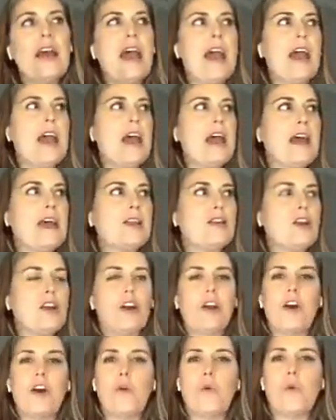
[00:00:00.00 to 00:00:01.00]
And,
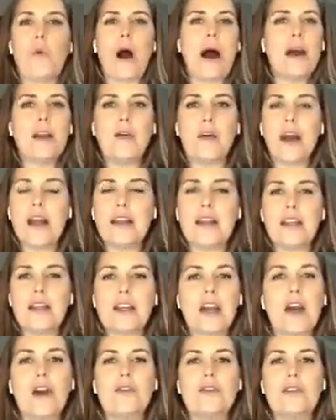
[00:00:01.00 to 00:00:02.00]
why do I need
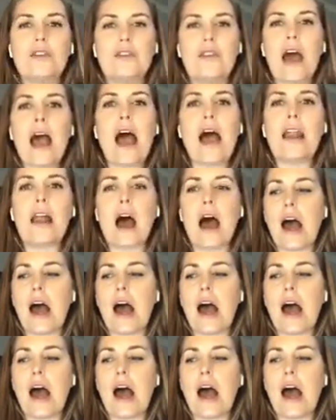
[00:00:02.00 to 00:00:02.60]
to go do that?